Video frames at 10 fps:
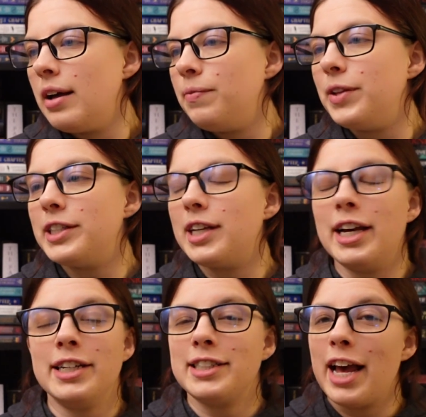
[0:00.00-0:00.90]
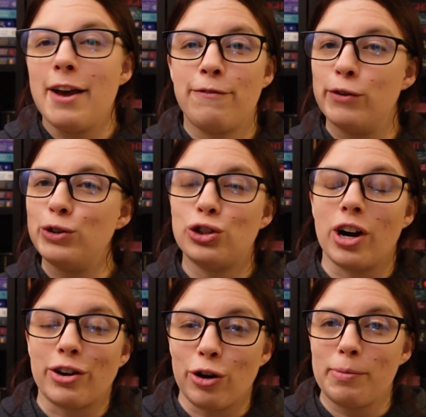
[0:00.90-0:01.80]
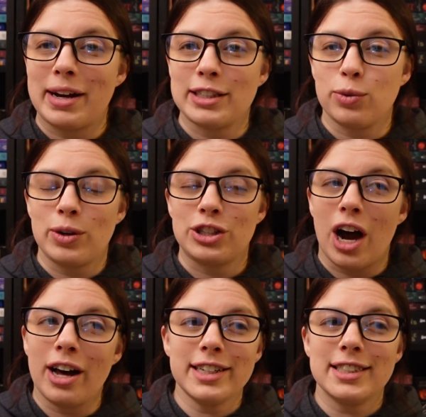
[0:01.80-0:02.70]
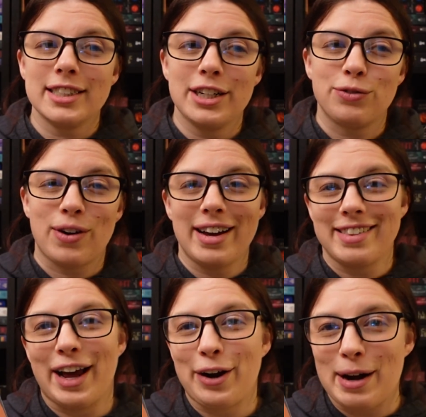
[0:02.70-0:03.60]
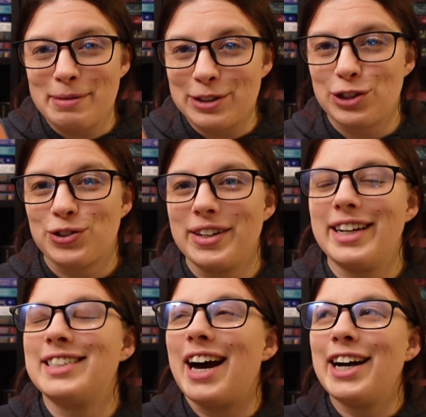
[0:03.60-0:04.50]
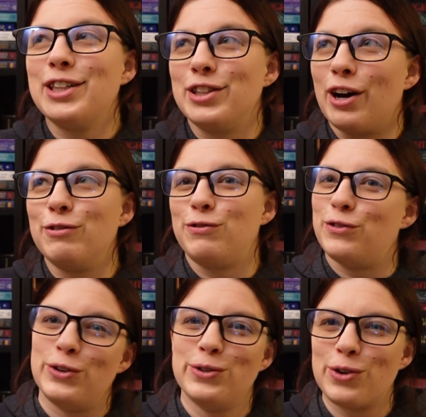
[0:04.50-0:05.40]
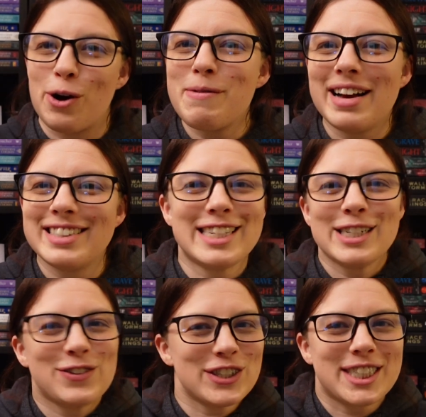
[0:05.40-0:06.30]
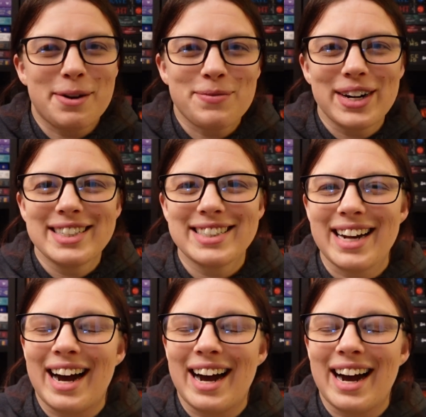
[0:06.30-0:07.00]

This is a food truck romance, which honestly, right there, I'm intrigued. I love food romances for some reason.